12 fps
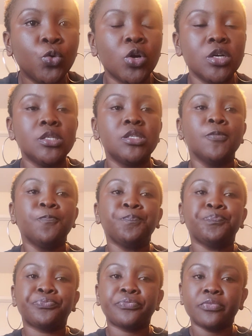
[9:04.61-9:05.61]
Because
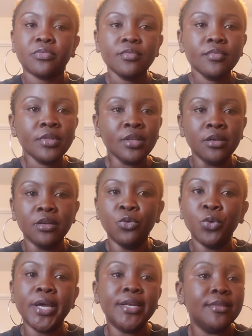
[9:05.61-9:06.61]

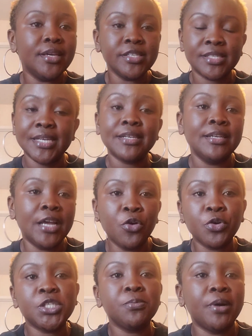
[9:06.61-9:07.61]
when there's that
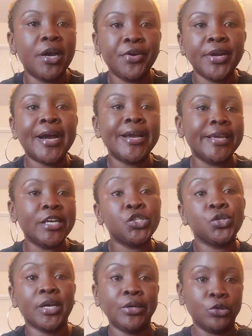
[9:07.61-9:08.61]
language barrier, I
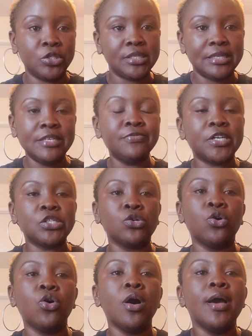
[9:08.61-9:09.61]
guess you cannot deliver.
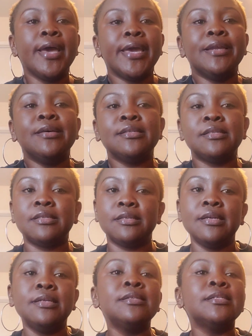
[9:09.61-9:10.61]
So it is
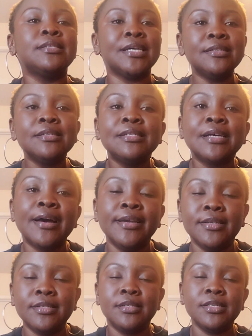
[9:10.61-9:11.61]
a
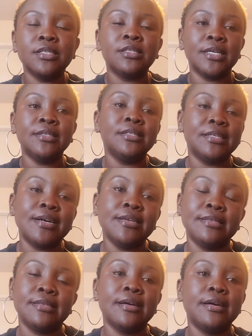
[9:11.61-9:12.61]

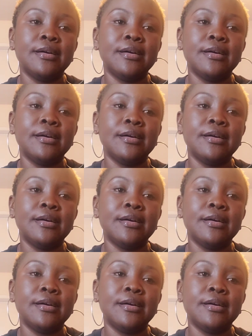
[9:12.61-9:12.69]
standardized